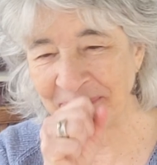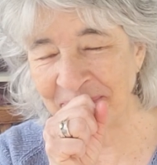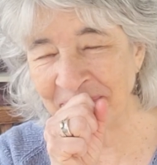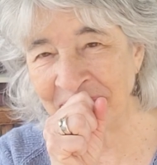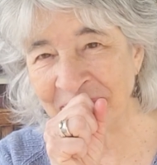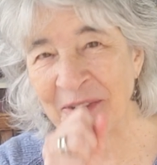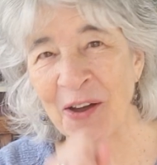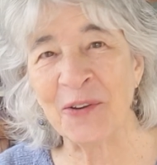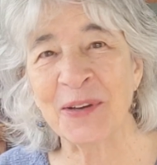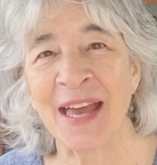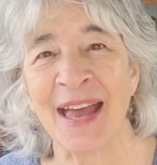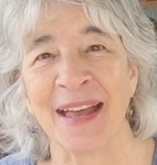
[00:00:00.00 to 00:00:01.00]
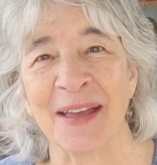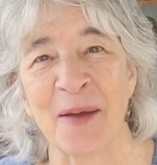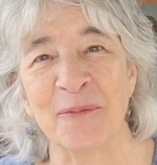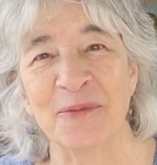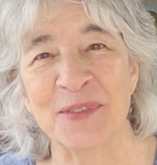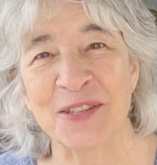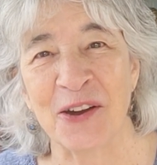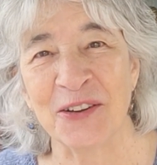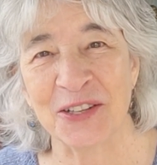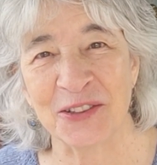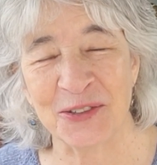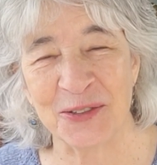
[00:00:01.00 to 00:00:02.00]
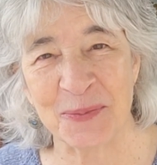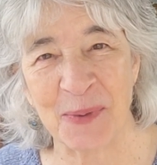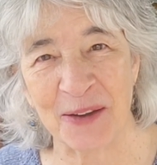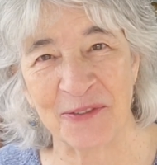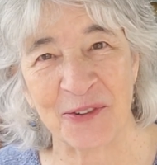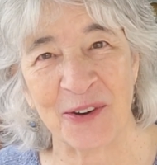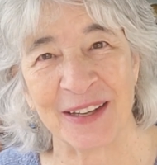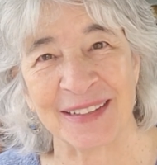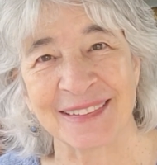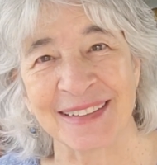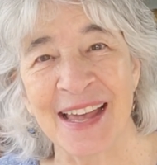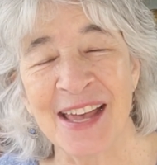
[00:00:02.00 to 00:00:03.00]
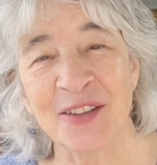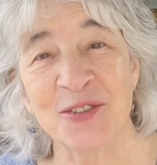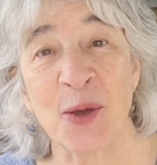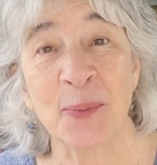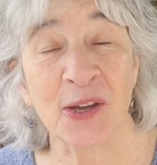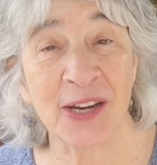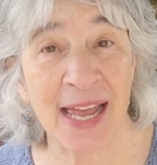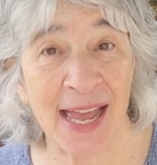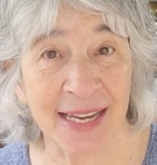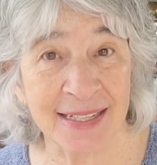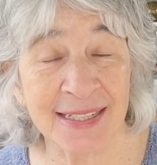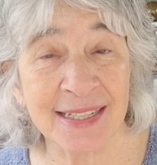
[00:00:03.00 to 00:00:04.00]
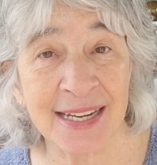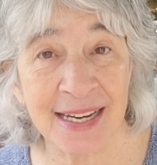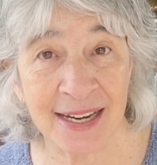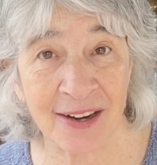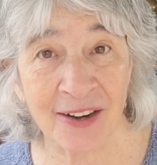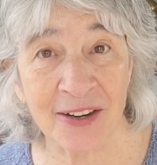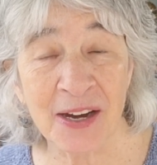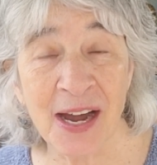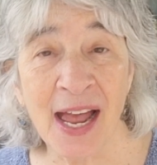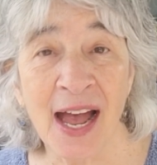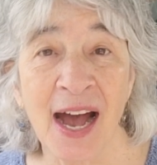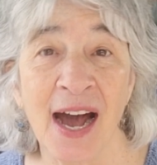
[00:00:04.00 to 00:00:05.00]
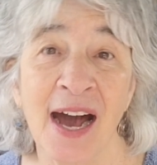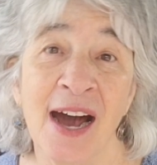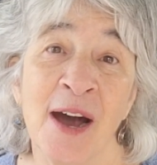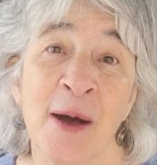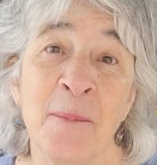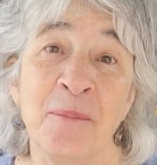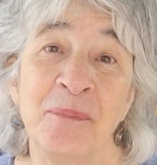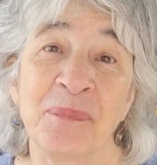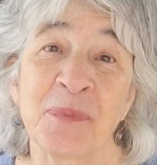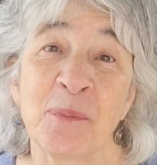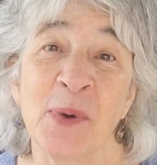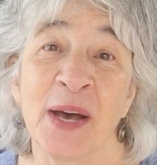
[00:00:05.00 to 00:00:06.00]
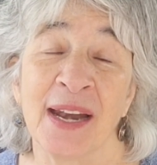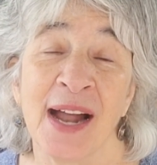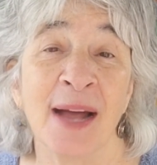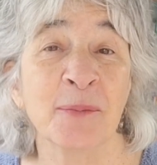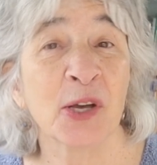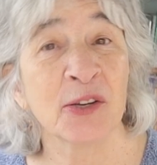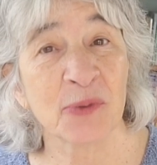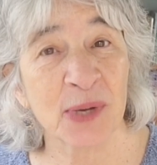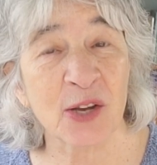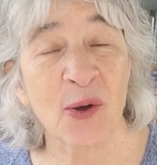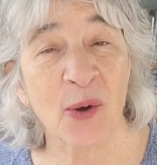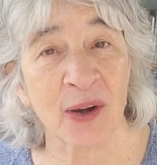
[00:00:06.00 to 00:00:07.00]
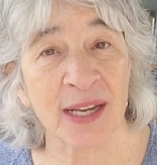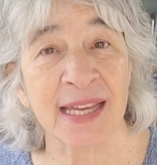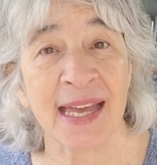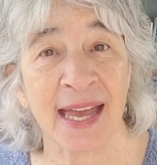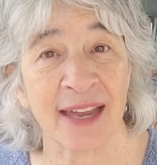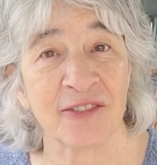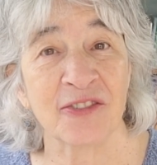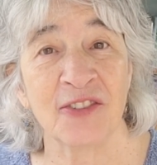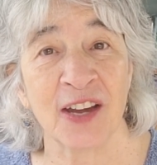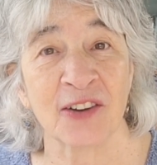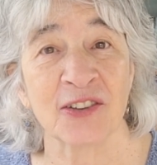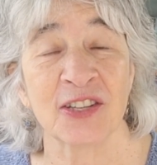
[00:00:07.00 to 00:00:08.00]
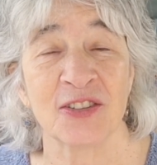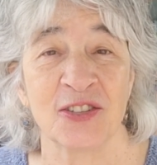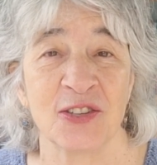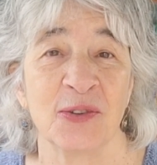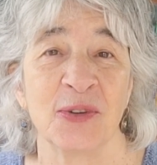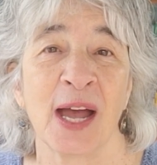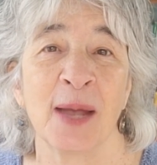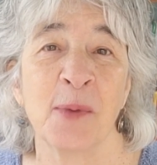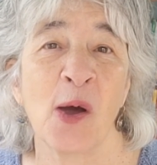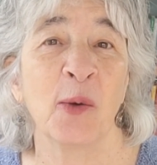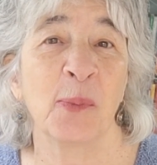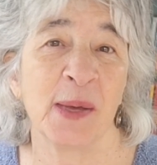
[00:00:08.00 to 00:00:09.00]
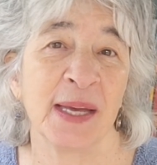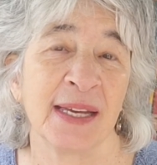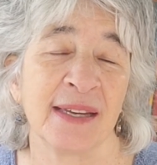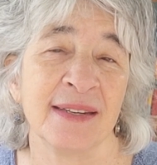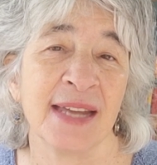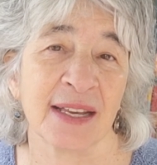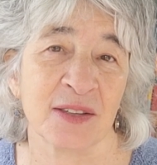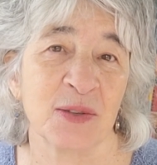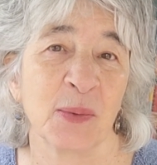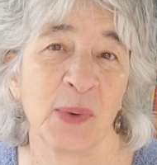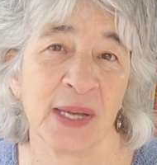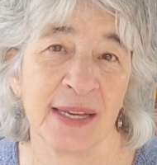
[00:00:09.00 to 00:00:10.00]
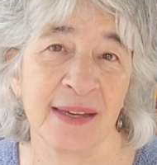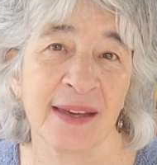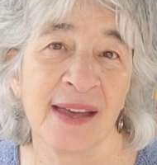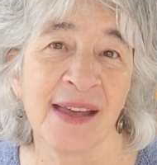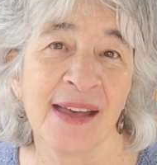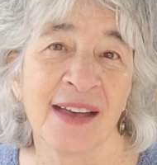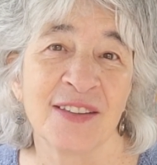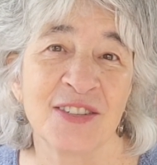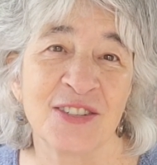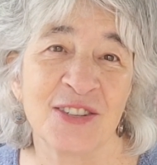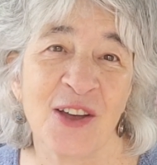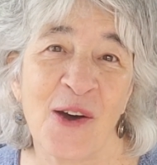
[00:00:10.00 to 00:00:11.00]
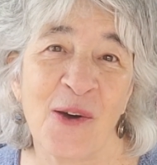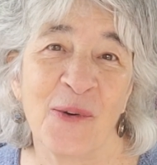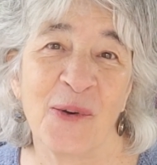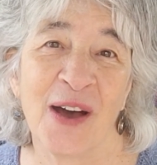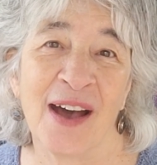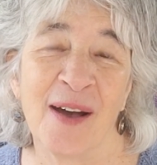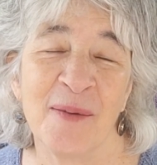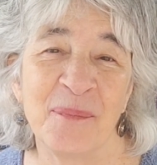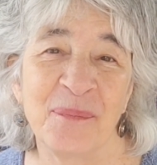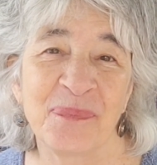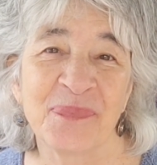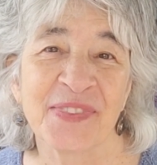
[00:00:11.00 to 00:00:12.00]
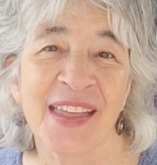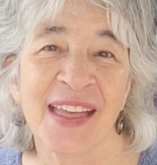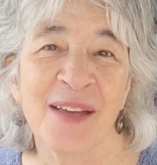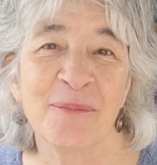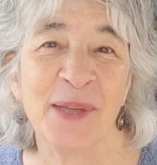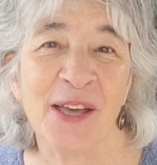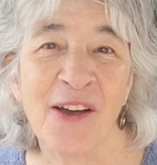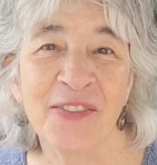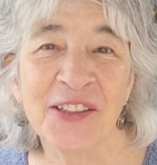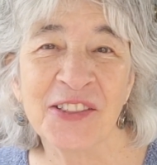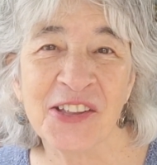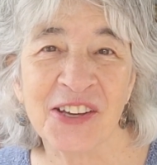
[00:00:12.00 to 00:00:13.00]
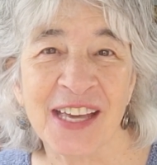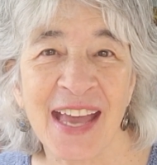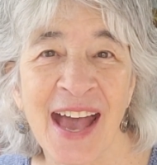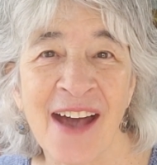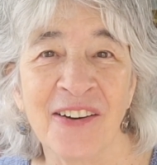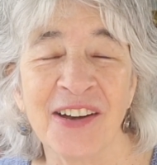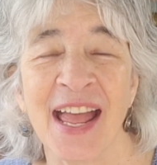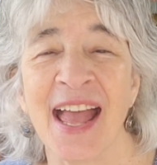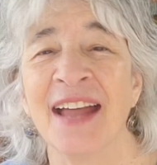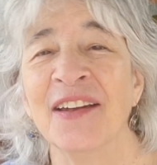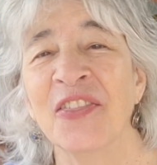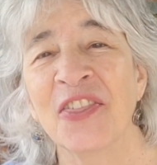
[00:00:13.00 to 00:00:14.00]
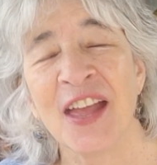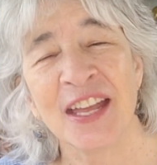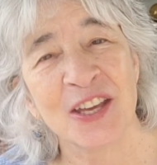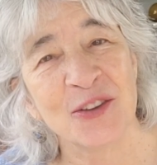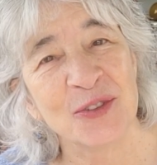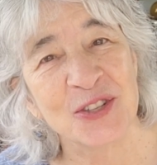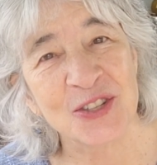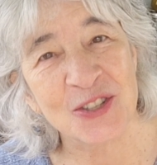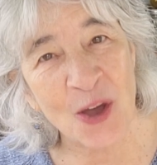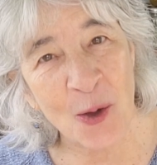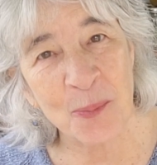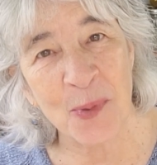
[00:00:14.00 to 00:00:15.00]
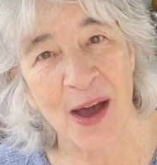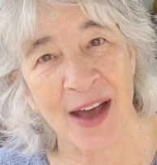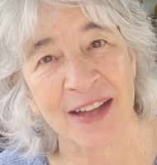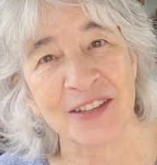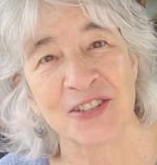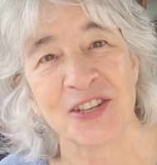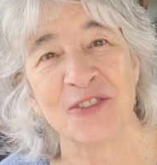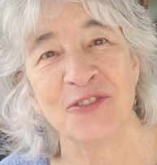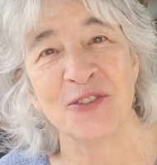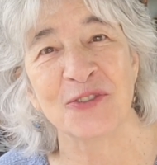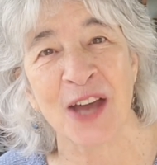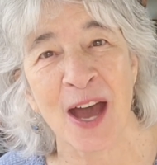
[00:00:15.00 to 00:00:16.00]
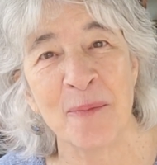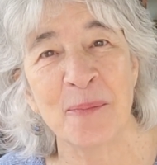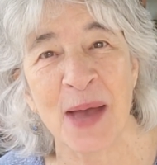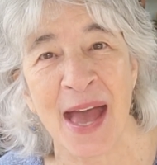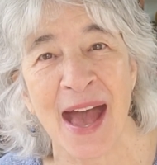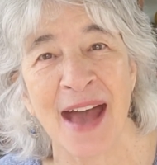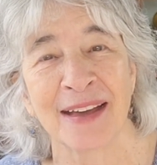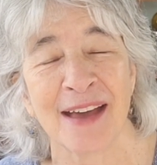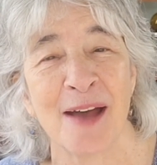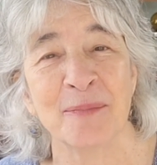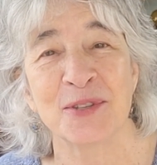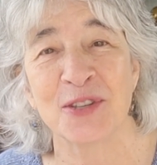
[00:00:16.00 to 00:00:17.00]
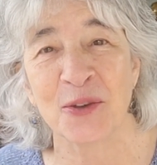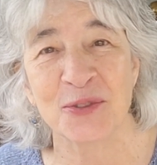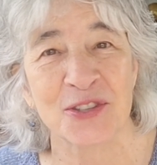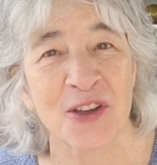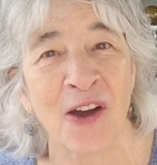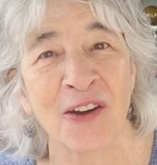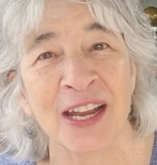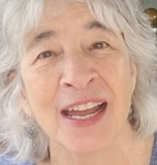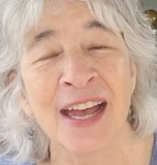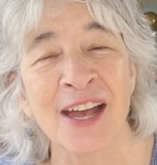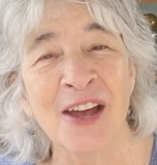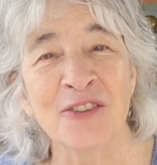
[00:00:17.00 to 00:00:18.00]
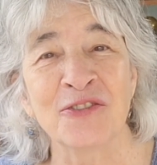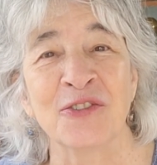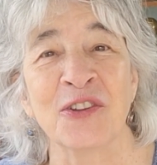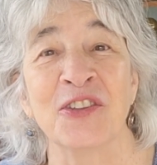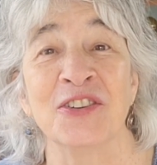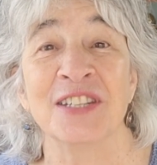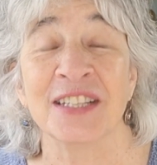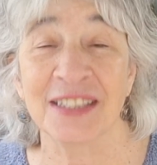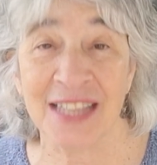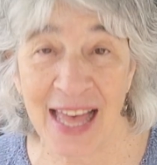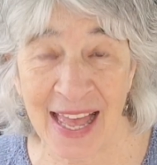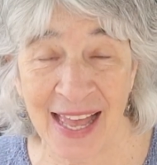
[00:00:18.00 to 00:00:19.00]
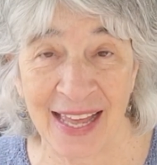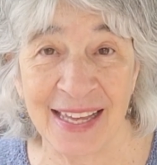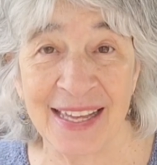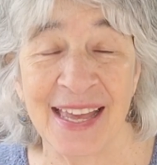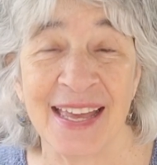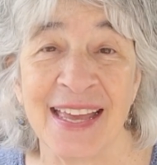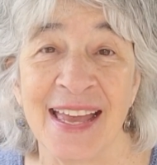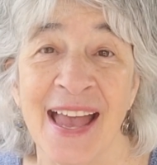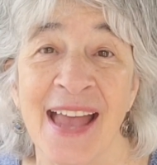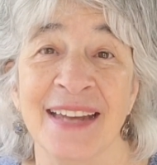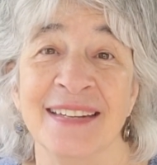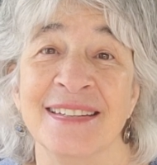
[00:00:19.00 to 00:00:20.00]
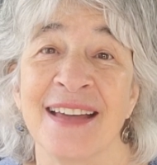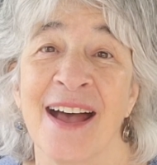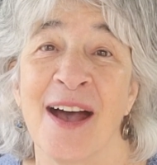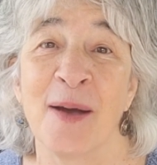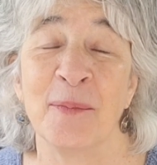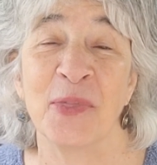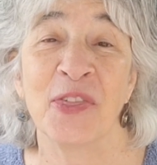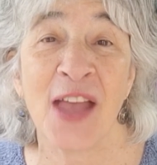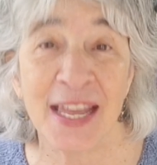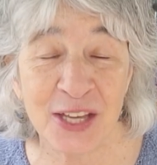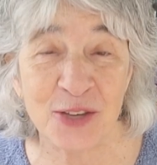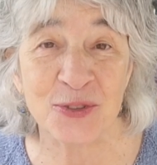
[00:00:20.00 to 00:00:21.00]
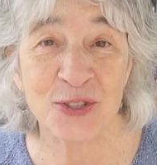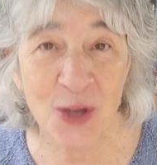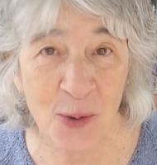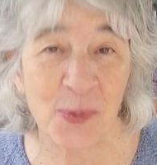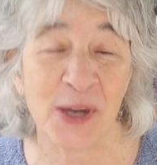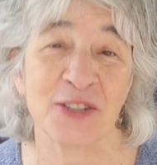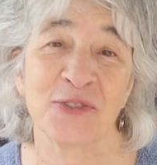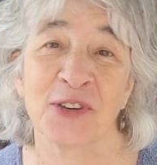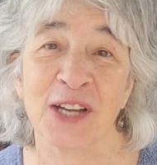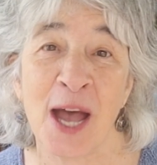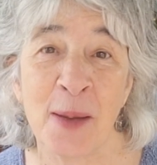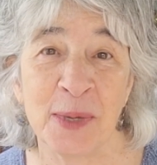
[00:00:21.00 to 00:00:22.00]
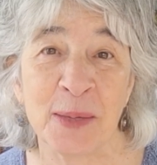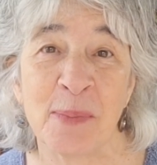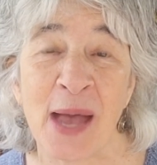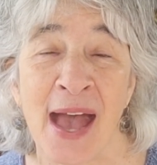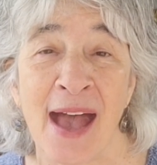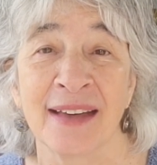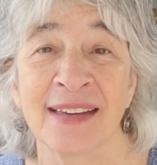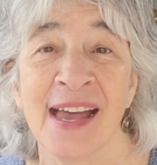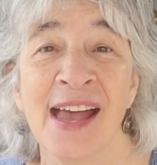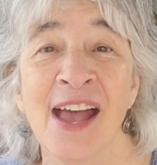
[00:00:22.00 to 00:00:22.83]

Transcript: Okay, I'm starting to lose my voice, so I'm going to end it here, um, but I'm going to record again fairly soon. I'm hoping next week, so um, be on the lookout, and thank you so much if you've come back. I'm so sorry for the delay, and um, thank you so much for coming back.